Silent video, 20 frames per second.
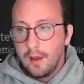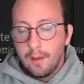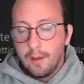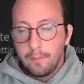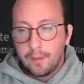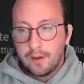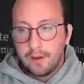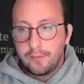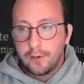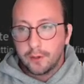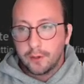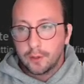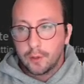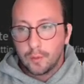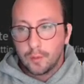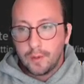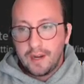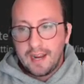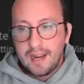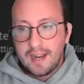but if you're
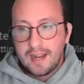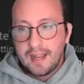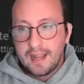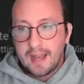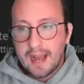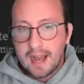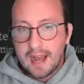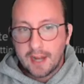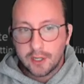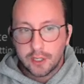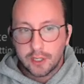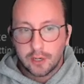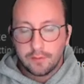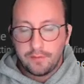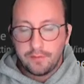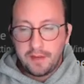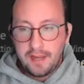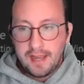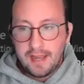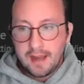creating Azure
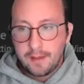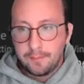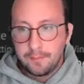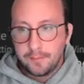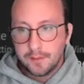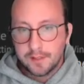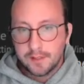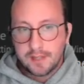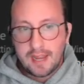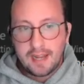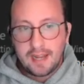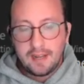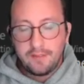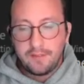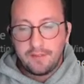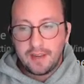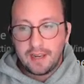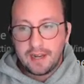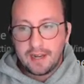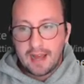VMs,
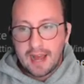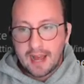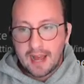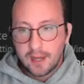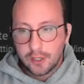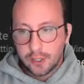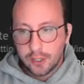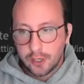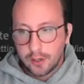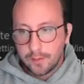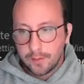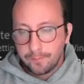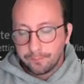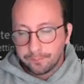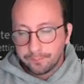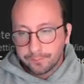anything in Azure,